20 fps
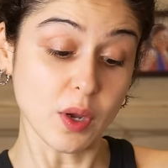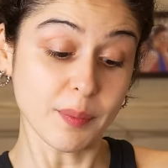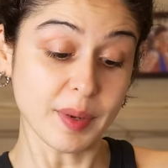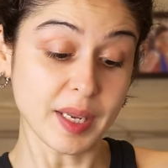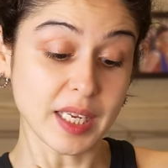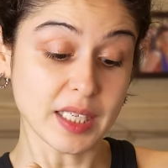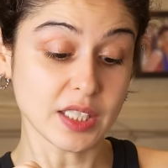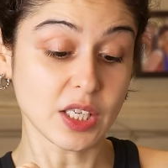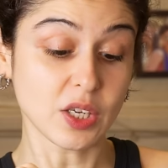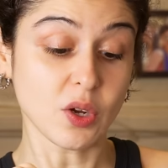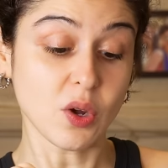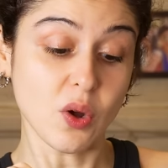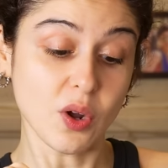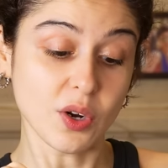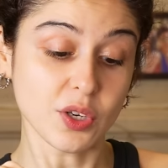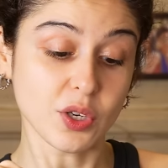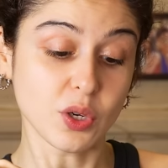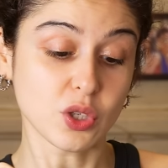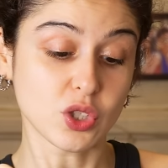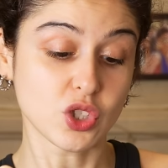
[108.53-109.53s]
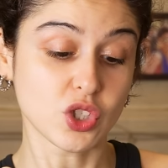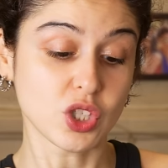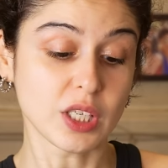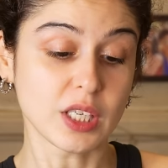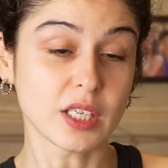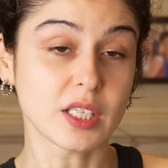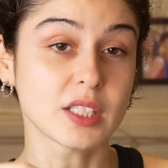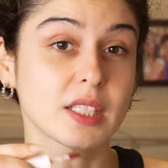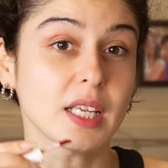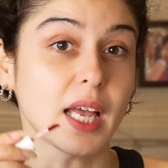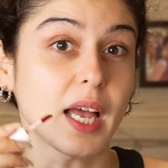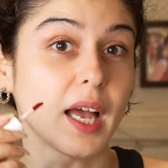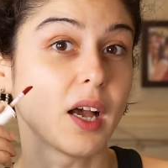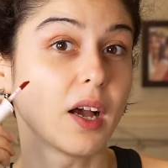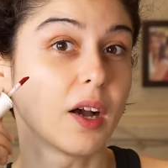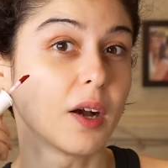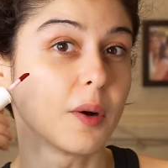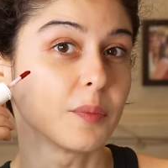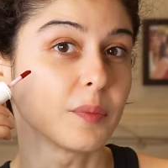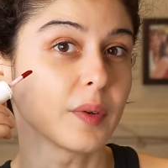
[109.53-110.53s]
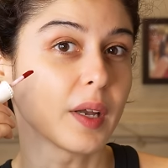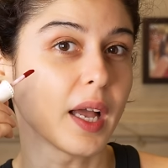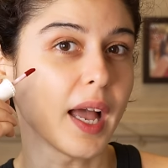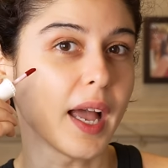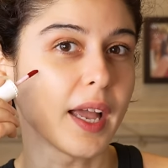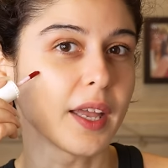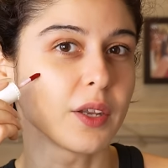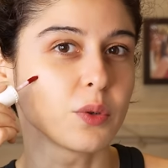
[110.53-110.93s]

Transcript: amazing on your cheeks. I